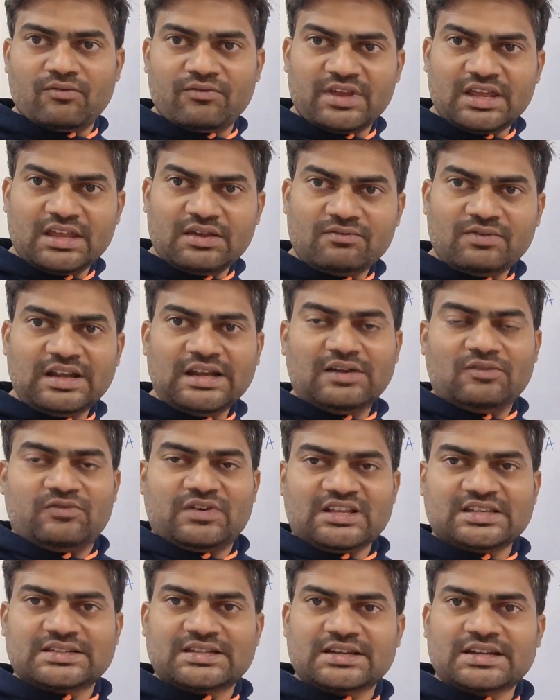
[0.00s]
we will
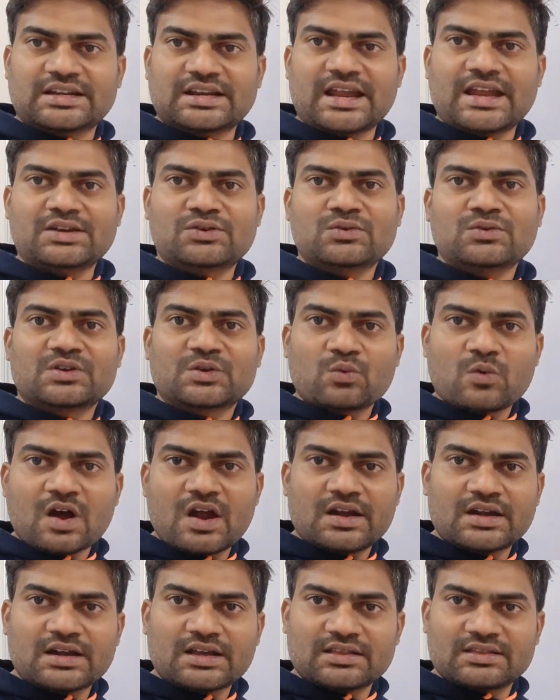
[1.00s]
first try to
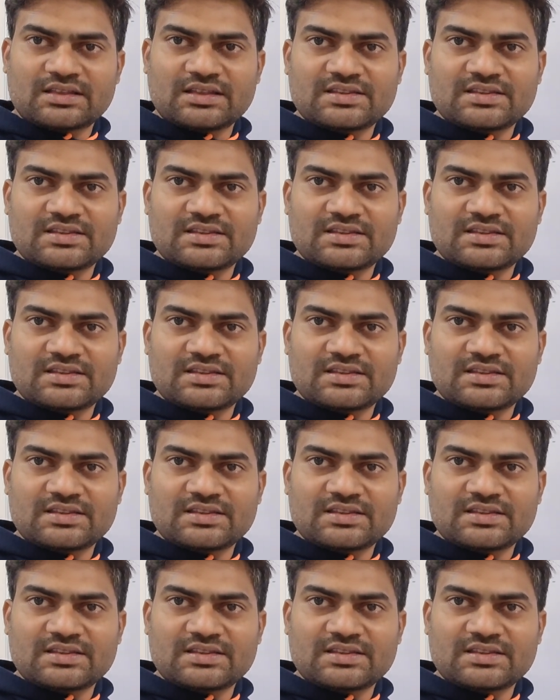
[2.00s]
divide